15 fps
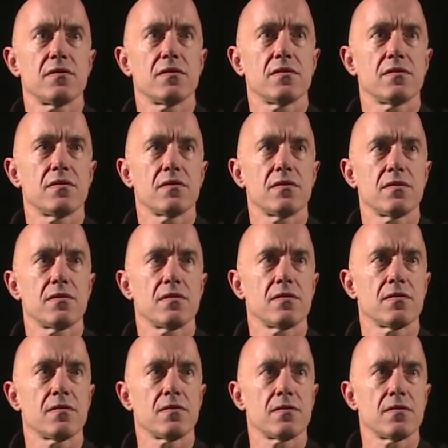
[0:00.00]

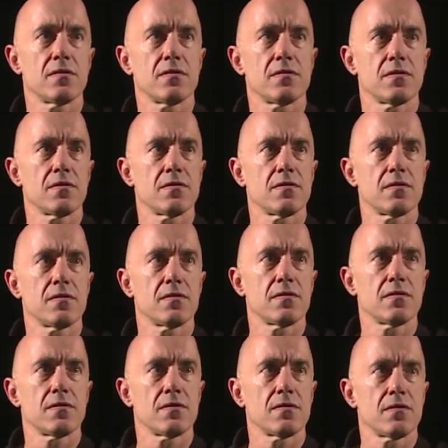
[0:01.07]

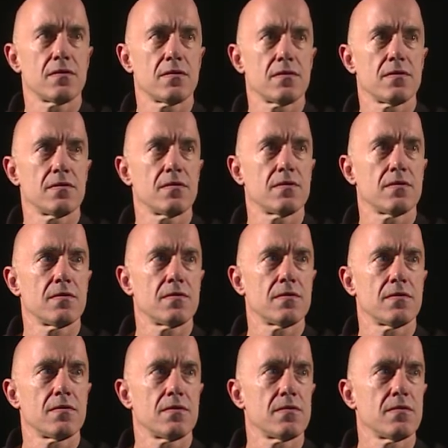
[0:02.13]

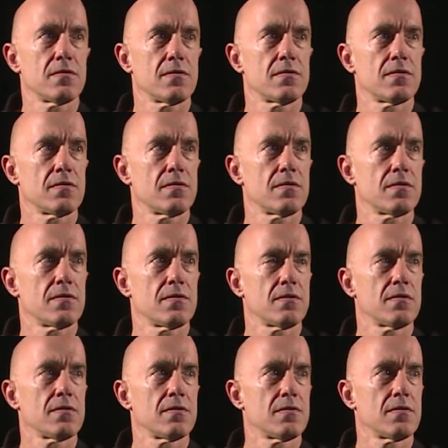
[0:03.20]

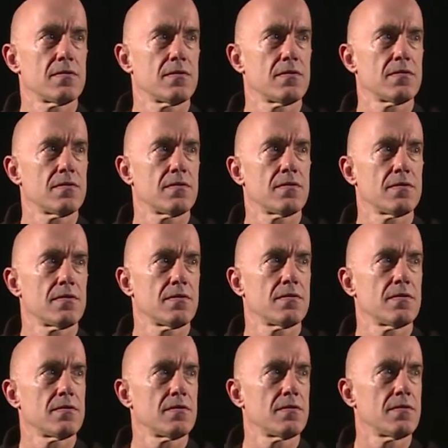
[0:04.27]

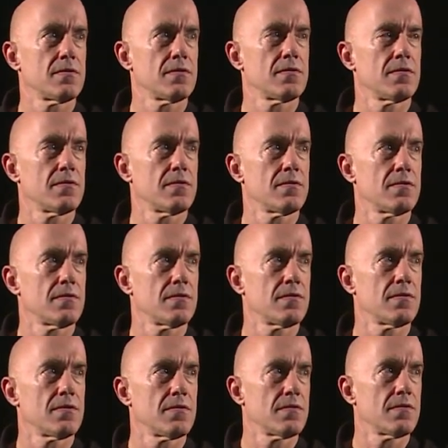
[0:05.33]

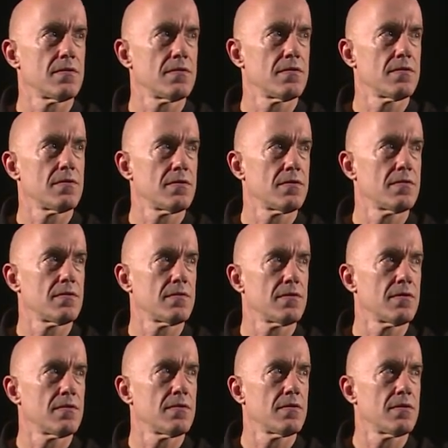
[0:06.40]
(silence)